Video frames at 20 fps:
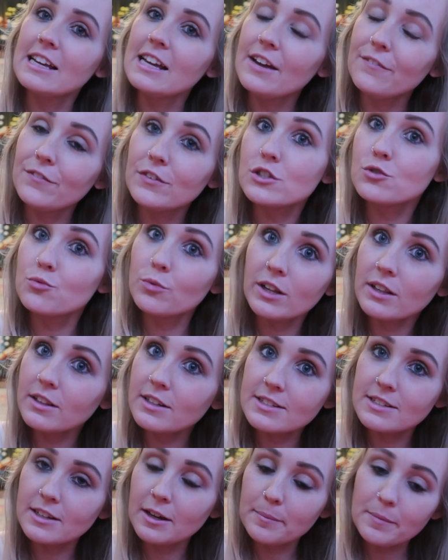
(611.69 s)
If it's
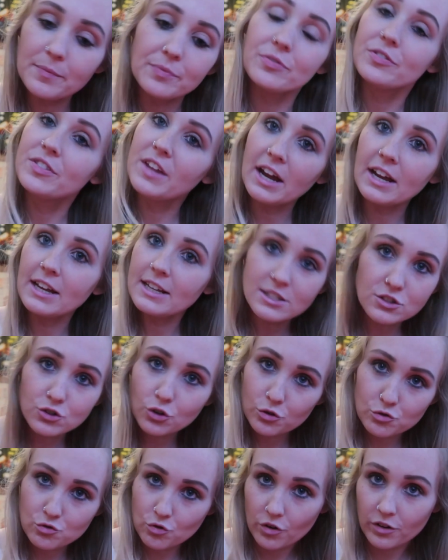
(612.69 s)
realism, there is
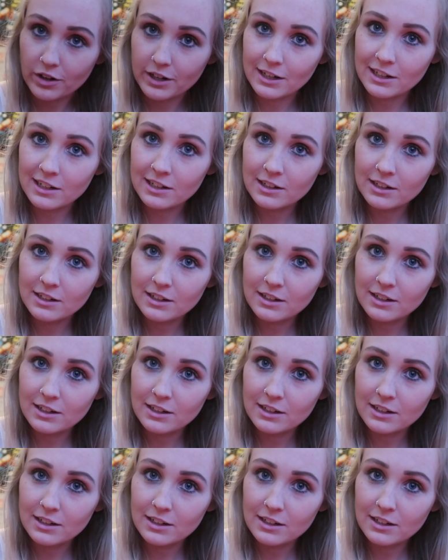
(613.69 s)
no drawing.